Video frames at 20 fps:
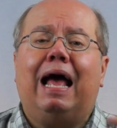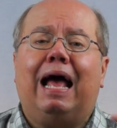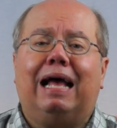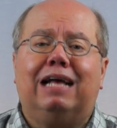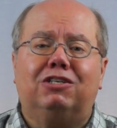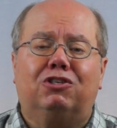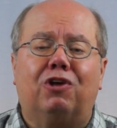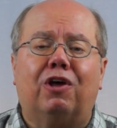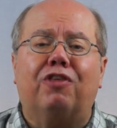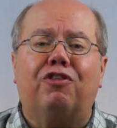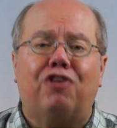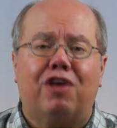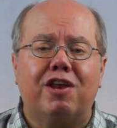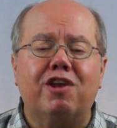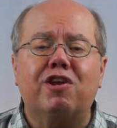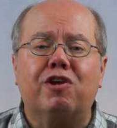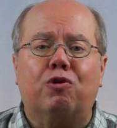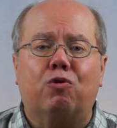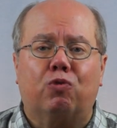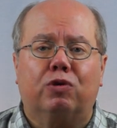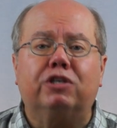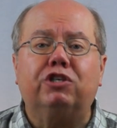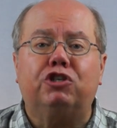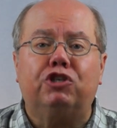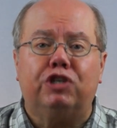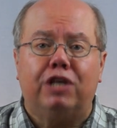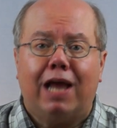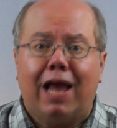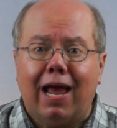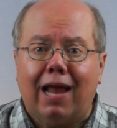as authentic
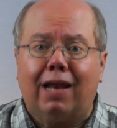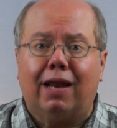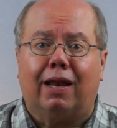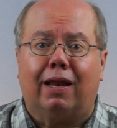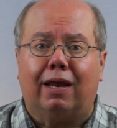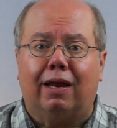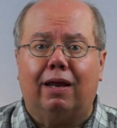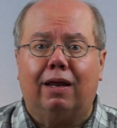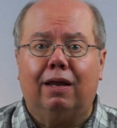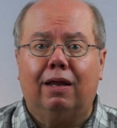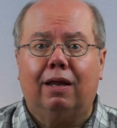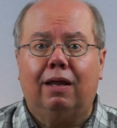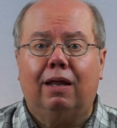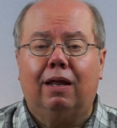Christianity.